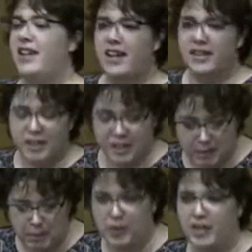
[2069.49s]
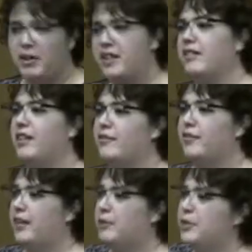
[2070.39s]
in supporting right to left
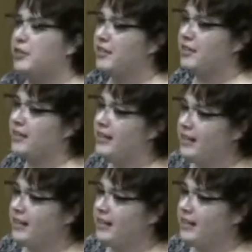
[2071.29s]
languages.